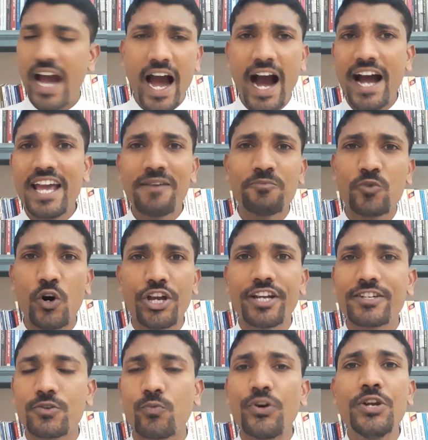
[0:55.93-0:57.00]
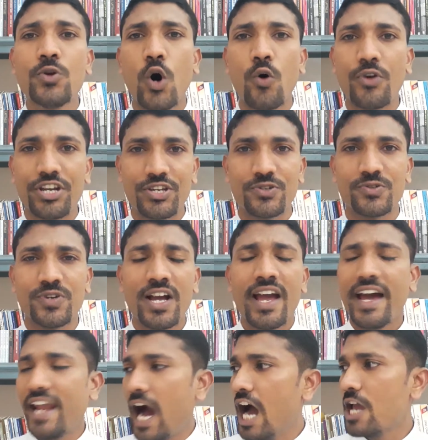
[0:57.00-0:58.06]
I am going to win over you,
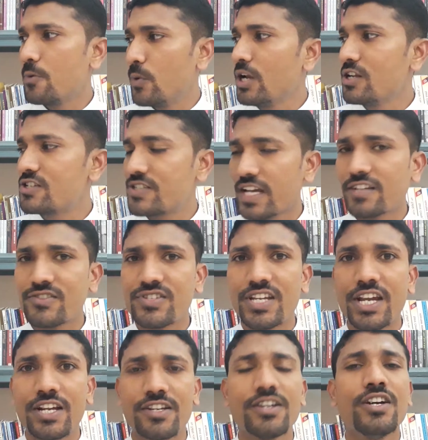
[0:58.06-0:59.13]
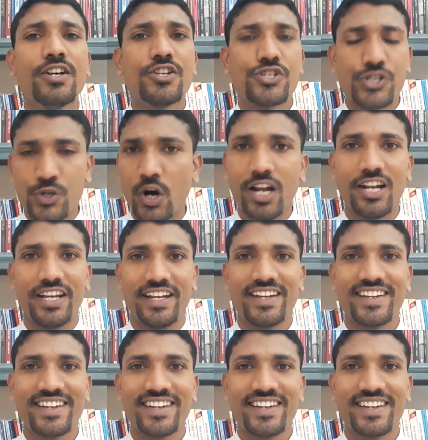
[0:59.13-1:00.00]
and I will succeed surely,